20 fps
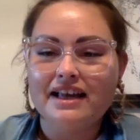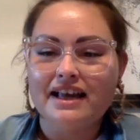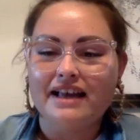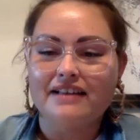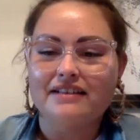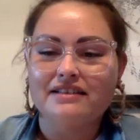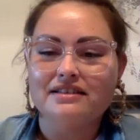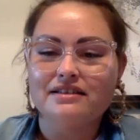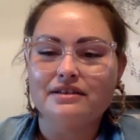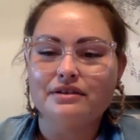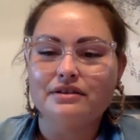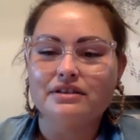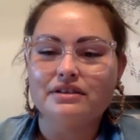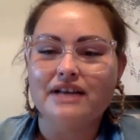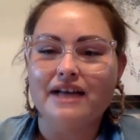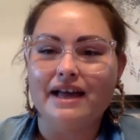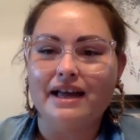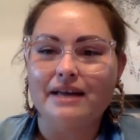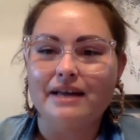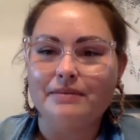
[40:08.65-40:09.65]
And so
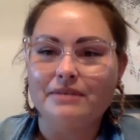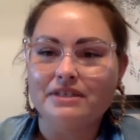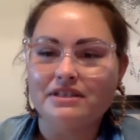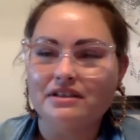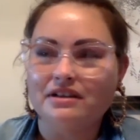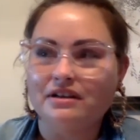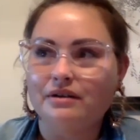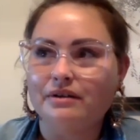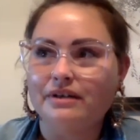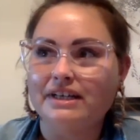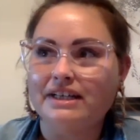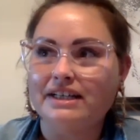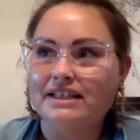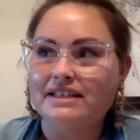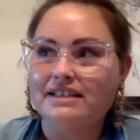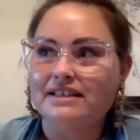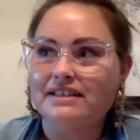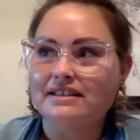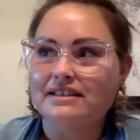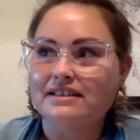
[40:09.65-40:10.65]
time is
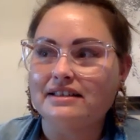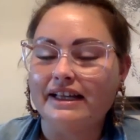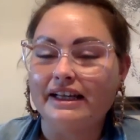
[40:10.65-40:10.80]
always